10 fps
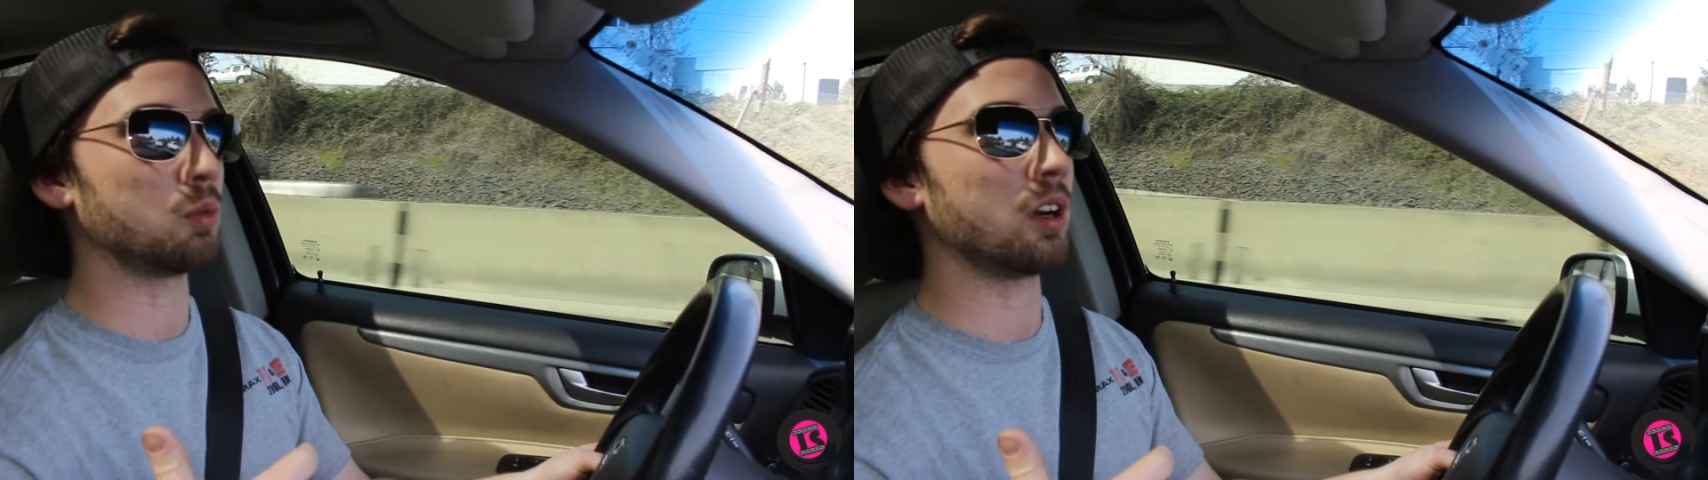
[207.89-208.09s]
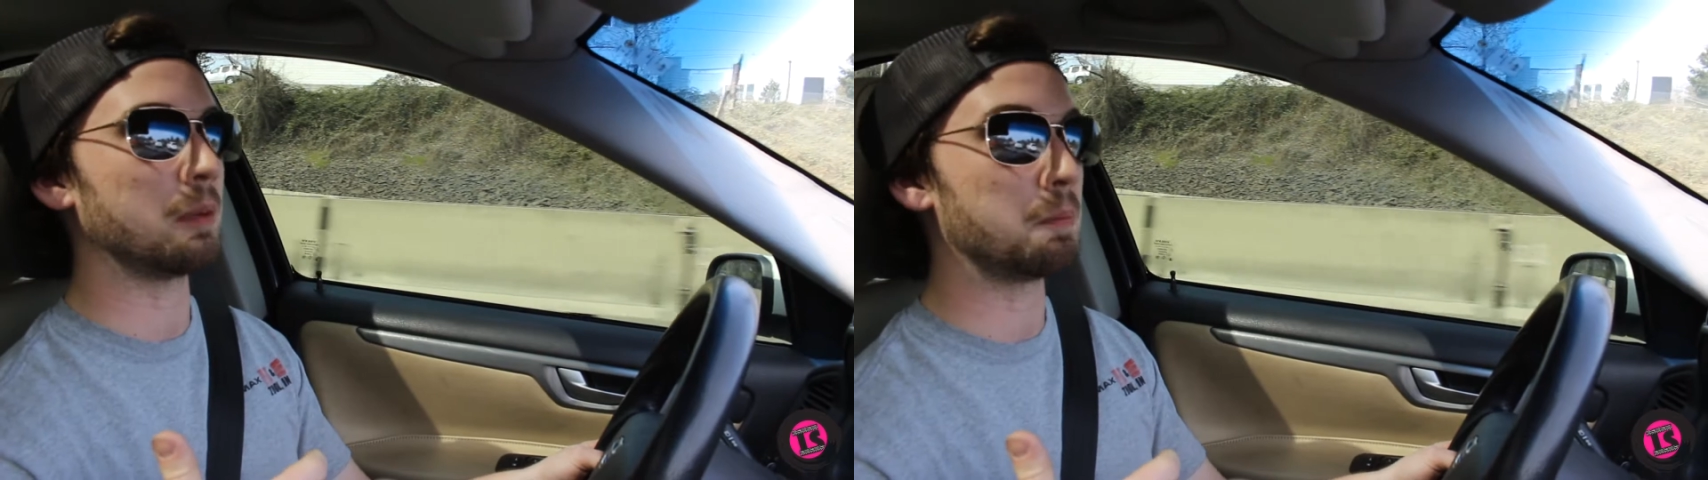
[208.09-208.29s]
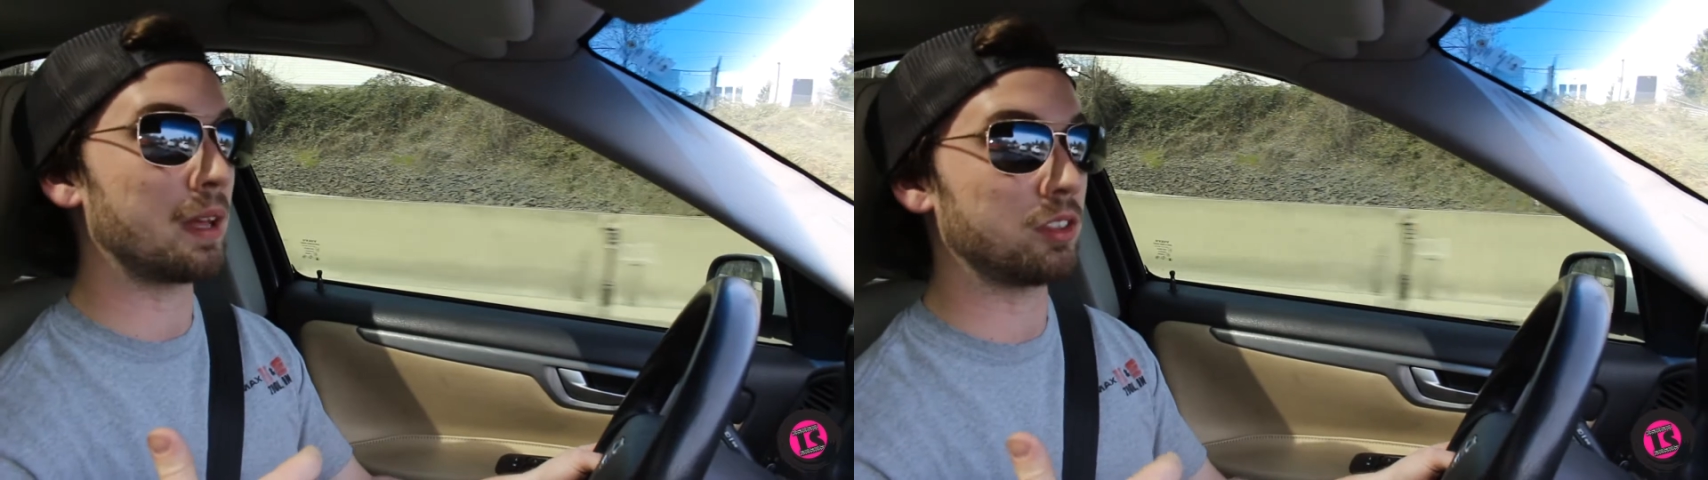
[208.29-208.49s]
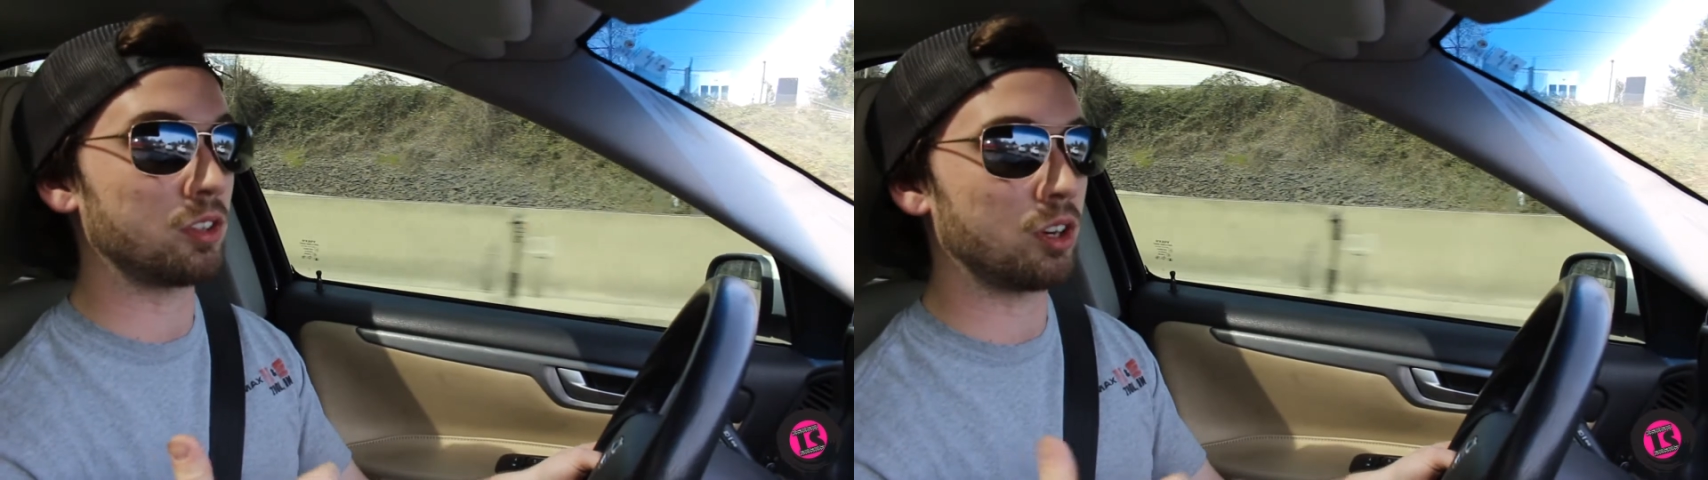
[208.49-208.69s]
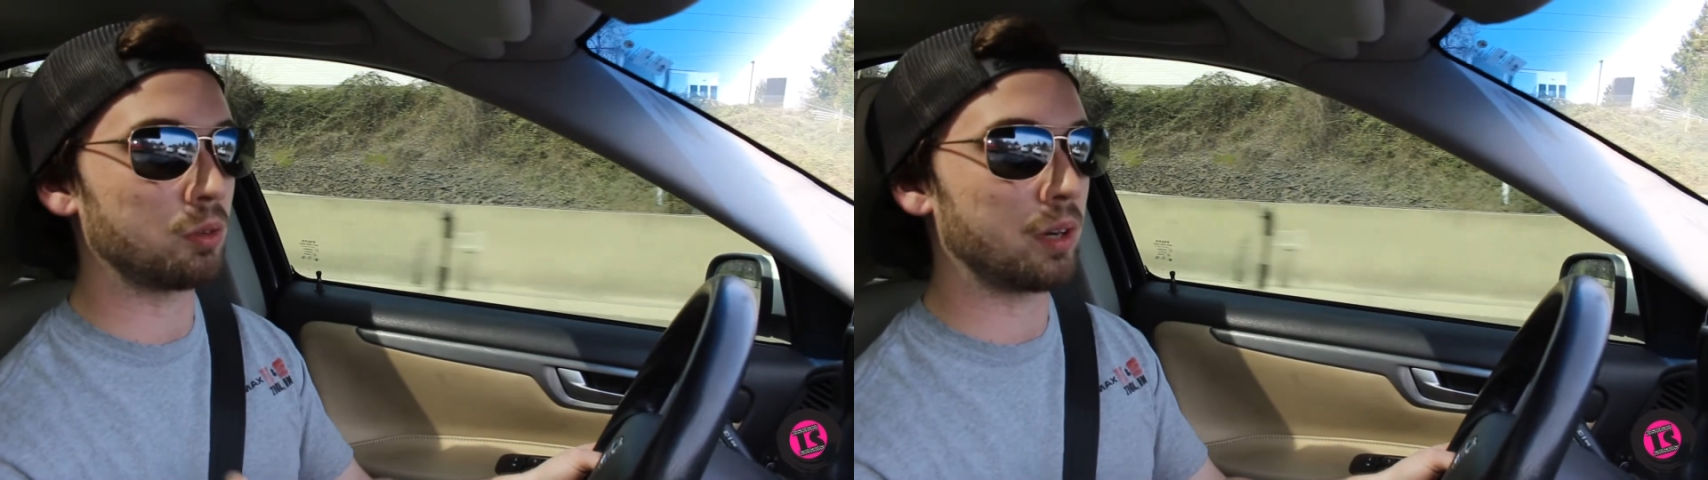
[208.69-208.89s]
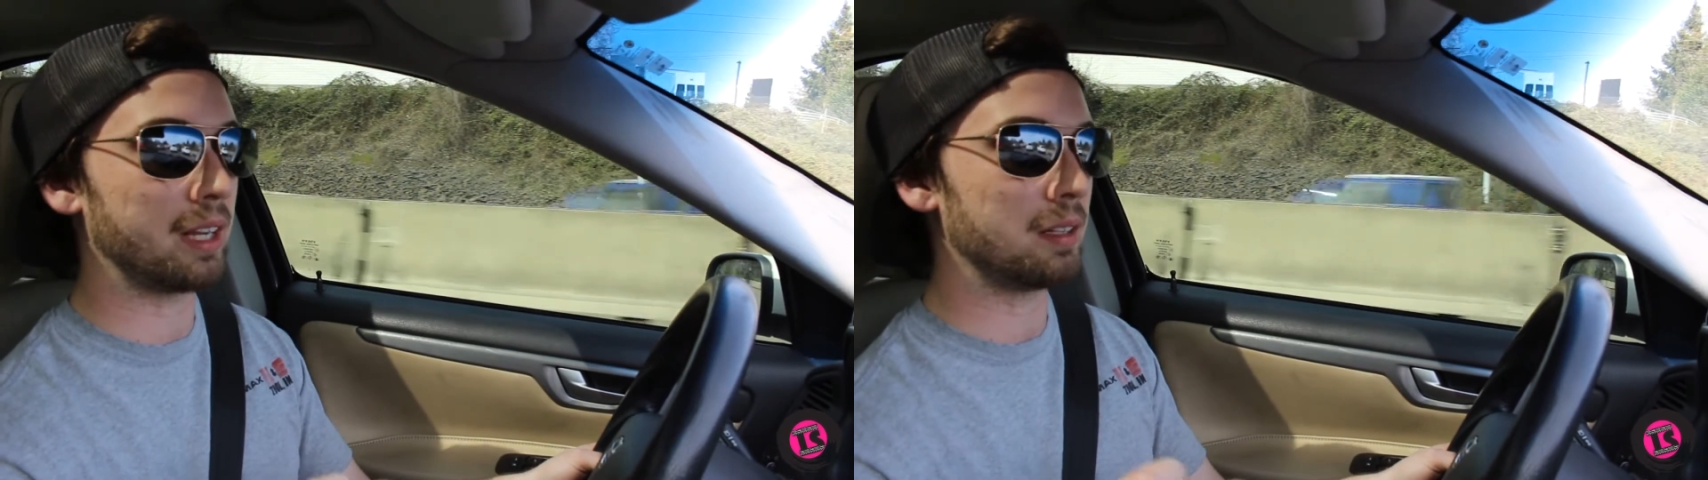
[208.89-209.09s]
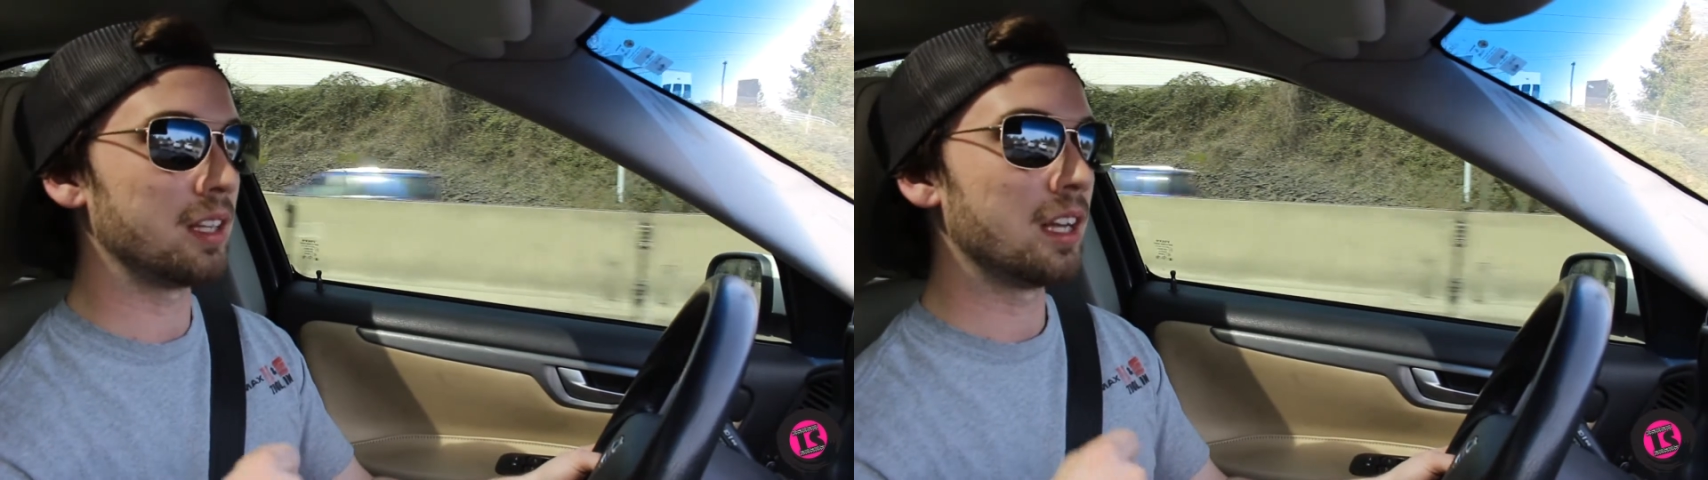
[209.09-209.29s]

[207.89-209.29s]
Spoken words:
running methanol, right?